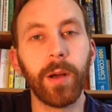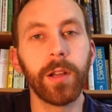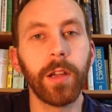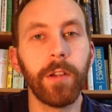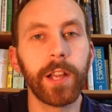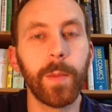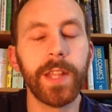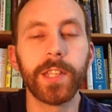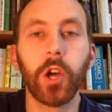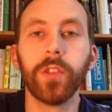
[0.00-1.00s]
bunker and coming
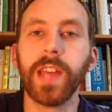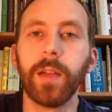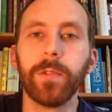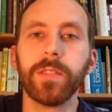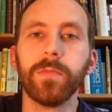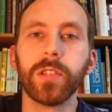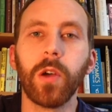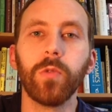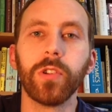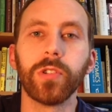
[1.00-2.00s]
into contact with some
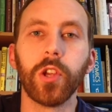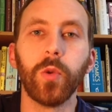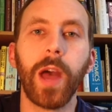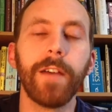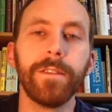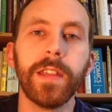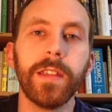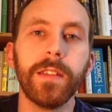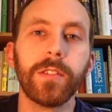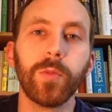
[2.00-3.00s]
soldiers who have
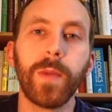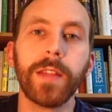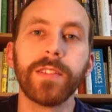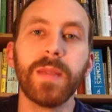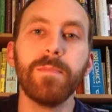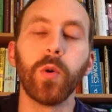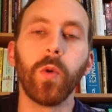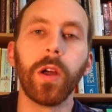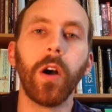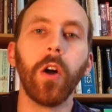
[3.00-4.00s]
the Superman
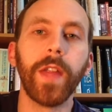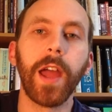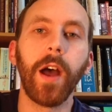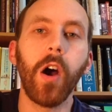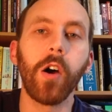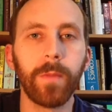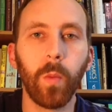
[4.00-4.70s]
symbol on their arm.